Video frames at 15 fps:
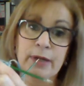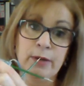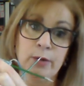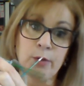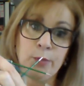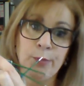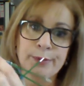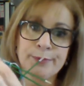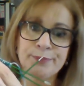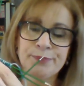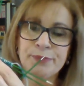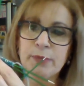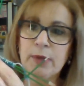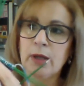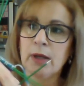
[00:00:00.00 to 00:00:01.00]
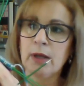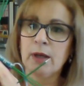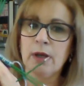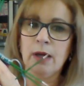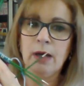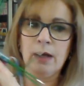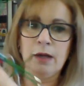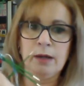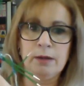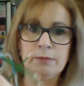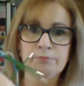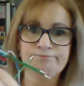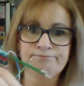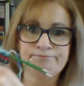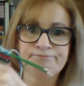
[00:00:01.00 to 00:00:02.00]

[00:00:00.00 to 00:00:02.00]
hope. I